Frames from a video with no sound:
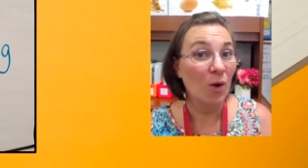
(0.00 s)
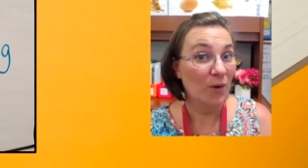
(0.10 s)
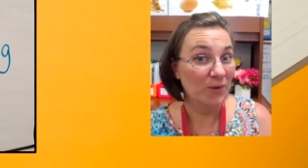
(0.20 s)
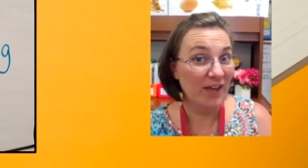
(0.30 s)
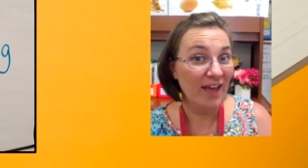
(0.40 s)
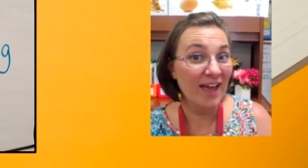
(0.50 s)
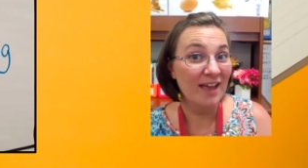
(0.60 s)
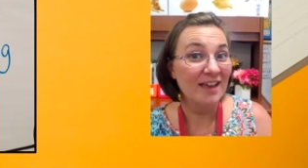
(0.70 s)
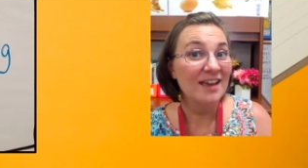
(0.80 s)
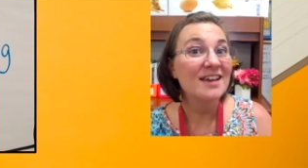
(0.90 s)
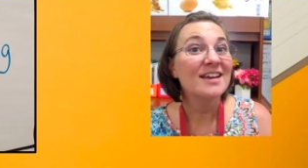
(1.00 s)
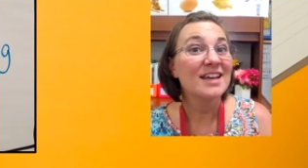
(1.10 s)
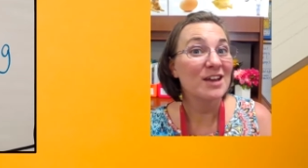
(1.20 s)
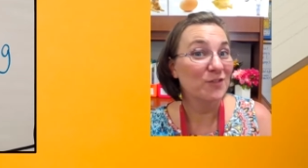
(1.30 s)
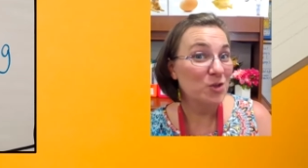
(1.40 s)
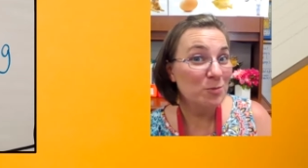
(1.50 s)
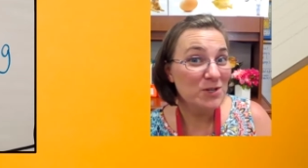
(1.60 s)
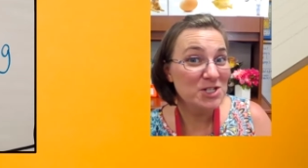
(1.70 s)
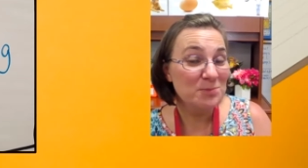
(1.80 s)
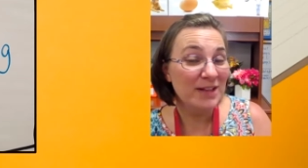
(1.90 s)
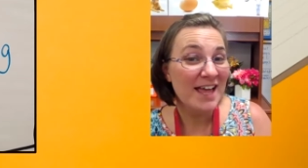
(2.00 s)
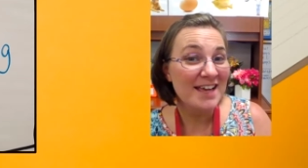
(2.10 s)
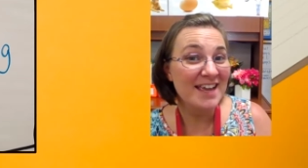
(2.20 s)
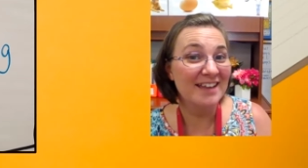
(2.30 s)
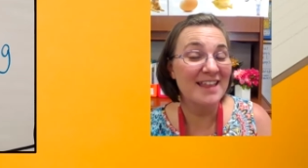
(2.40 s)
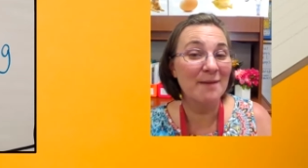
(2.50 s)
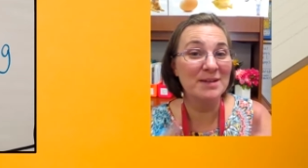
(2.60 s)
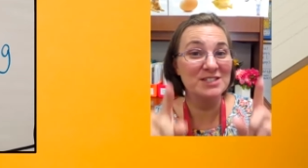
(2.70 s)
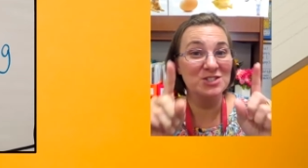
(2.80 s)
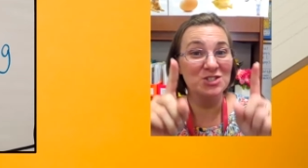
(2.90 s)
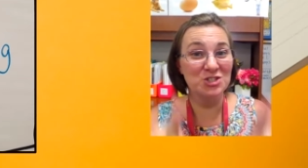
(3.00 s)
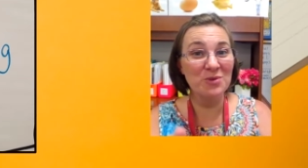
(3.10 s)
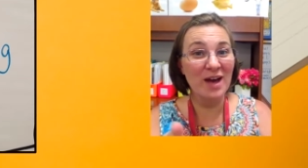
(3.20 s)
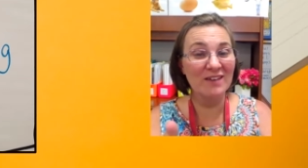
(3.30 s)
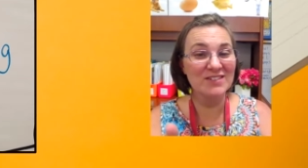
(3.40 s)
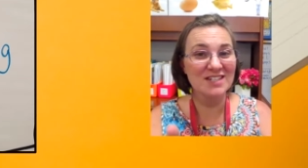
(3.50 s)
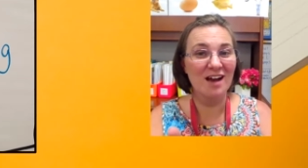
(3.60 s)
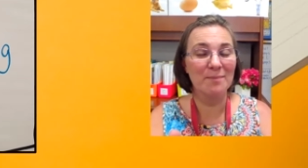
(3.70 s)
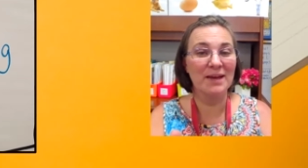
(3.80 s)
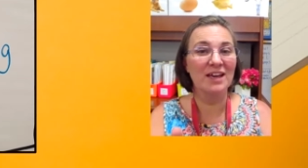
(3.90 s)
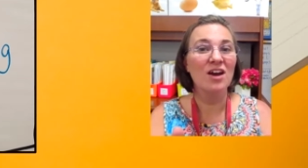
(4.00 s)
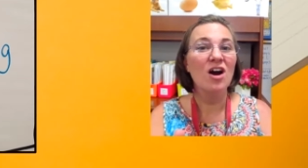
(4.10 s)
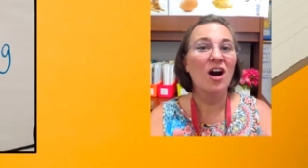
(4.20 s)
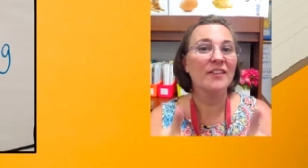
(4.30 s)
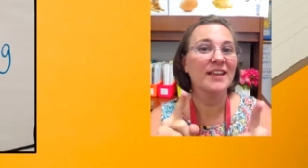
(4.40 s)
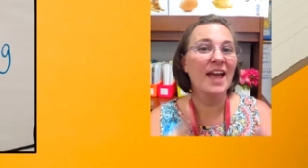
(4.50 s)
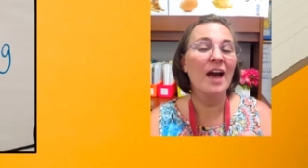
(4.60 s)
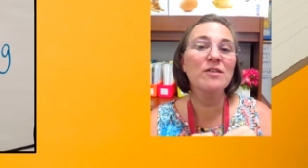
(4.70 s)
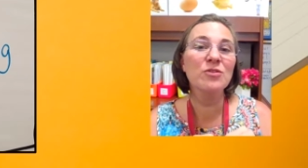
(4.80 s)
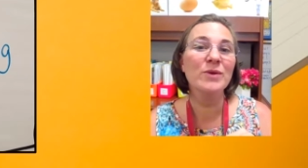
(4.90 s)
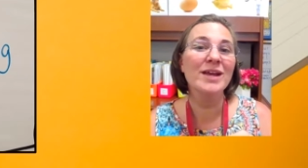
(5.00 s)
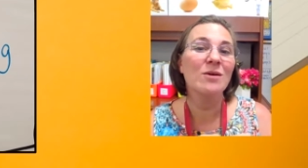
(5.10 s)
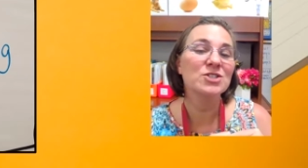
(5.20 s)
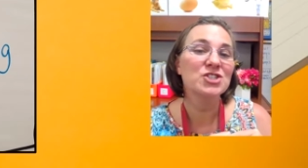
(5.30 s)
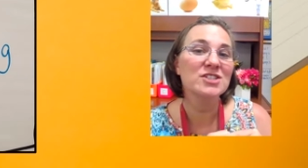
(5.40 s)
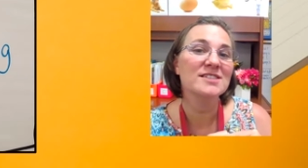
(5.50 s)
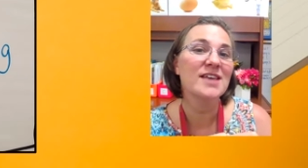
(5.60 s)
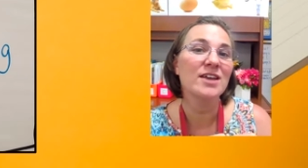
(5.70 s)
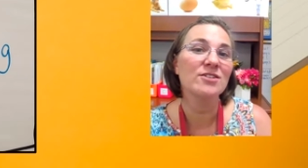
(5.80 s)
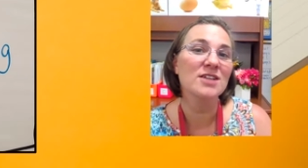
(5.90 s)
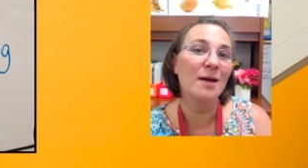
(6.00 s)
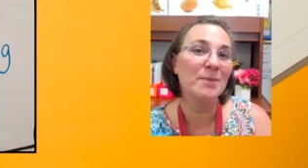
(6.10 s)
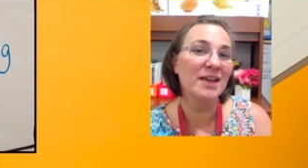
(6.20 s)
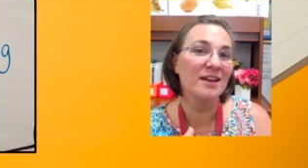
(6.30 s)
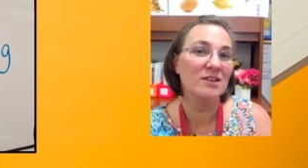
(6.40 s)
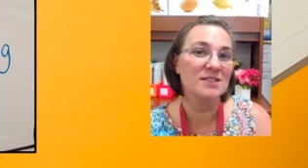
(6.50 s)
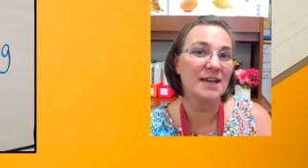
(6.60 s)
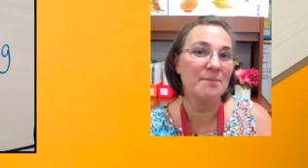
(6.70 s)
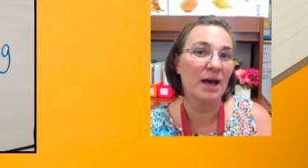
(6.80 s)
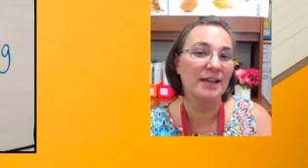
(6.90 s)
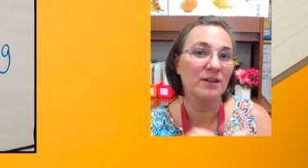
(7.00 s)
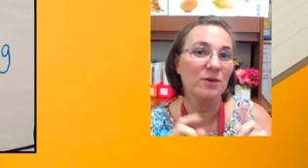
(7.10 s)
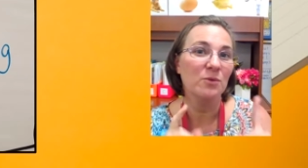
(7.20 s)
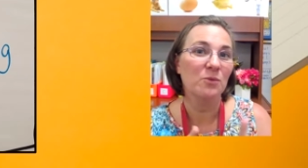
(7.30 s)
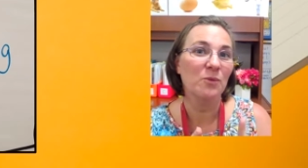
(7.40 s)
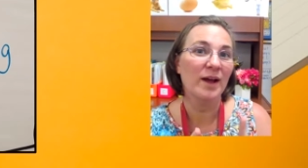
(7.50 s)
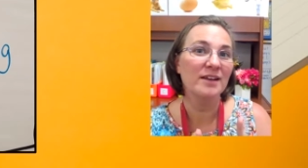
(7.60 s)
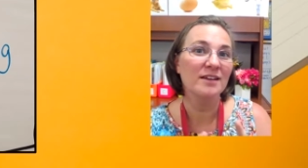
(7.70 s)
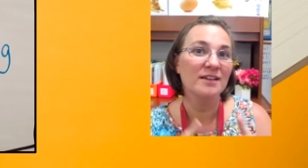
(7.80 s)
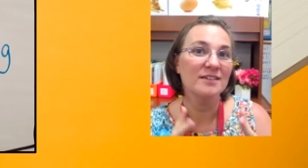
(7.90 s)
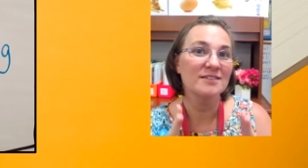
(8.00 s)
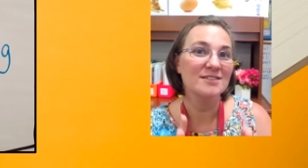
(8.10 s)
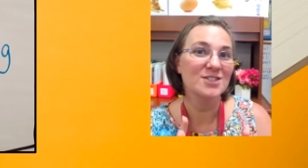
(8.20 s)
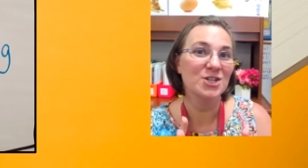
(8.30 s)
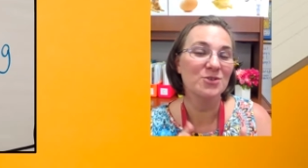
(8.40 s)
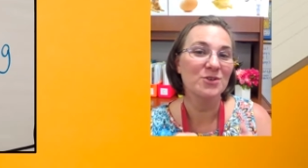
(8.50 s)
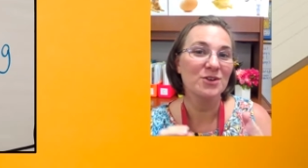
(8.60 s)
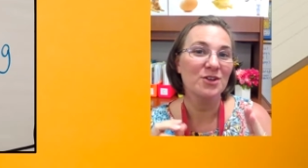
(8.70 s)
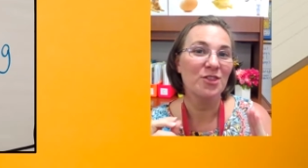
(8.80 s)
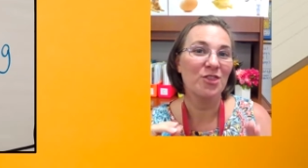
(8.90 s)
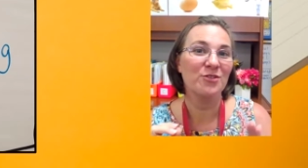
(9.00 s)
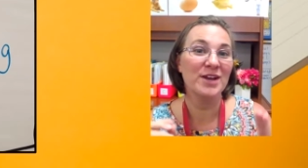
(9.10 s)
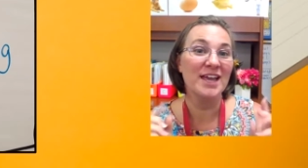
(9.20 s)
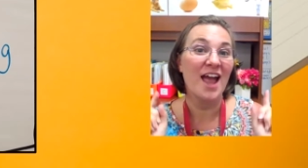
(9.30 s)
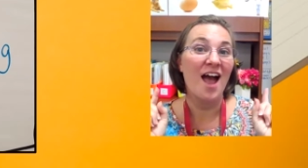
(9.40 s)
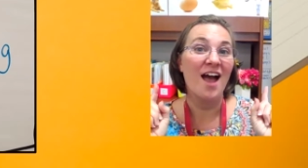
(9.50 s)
Okay, if you pushed play again, that means you have a topic. On the count of 3, I want you to say your topic and I'll say mine. 1, 2, 3.